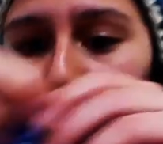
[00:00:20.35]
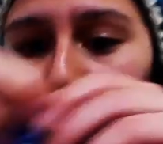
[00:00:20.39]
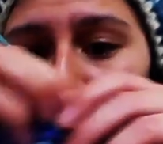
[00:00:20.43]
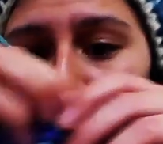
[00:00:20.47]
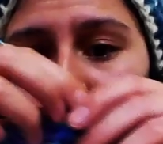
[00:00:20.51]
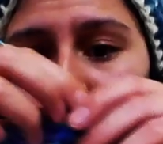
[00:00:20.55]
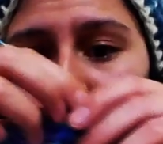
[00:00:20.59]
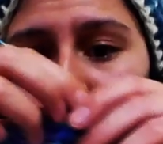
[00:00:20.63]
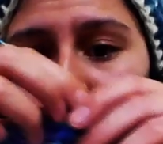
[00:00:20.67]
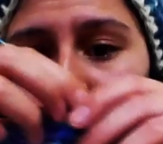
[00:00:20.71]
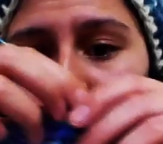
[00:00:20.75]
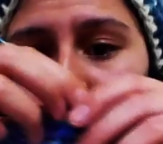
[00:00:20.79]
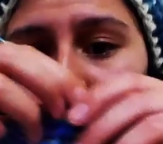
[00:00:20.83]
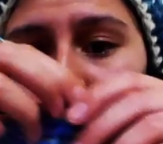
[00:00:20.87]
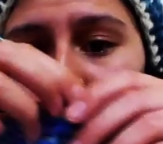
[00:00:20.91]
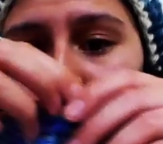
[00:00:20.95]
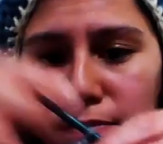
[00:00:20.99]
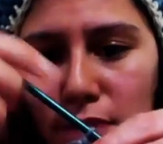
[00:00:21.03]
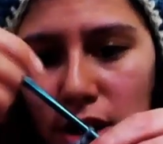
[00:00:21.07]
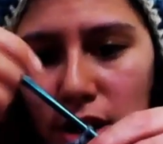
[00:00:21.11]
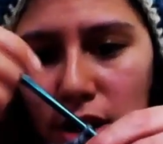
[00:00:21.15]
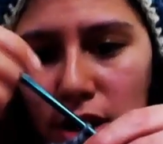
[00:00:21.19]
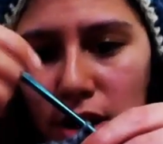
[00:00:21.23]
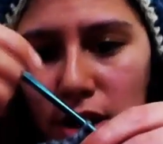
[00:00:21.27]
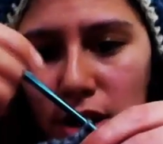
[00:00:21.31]
Ashley
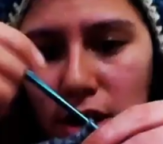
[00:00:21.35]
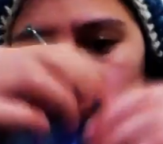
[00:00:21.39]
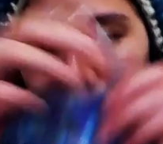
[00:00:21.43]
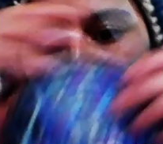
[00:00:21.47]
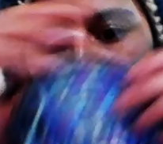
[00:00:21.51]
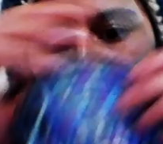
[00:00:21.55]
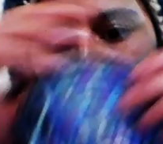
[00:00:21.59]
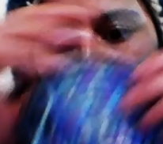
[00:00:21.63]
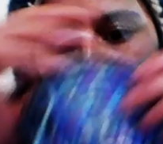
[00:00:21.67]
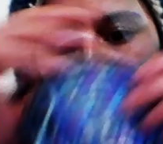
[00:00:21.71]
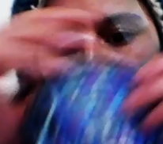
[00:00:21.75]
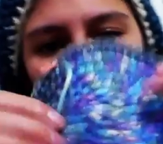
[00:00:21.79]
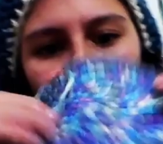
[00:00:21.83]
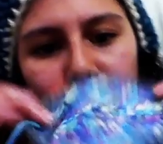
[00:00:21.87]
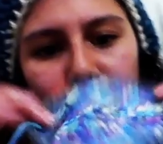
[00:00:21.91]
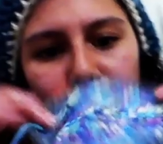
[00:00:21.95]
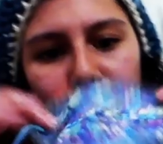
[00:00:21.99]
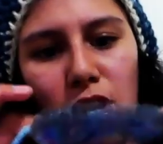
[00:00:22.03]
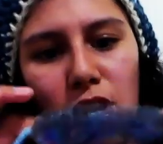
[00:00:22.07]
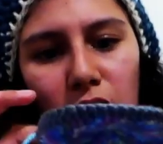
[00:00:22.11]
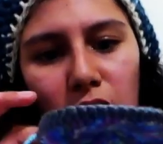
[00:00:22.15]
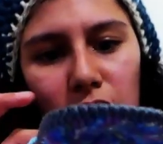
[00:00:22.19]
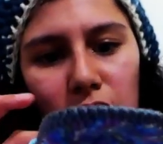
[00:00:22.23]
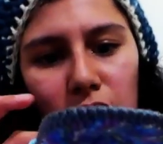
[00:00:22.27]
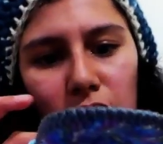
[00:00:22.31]
loves to
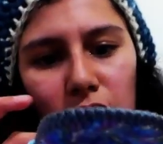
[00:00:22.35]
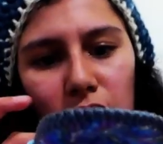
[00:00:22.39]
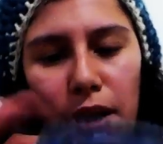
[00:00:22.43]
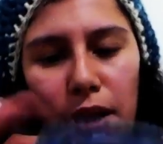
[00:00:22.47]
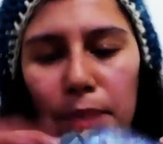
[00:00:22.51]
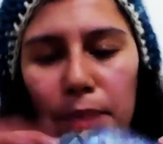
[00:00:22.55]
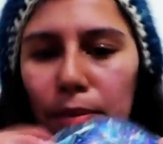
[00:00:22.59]
crochet.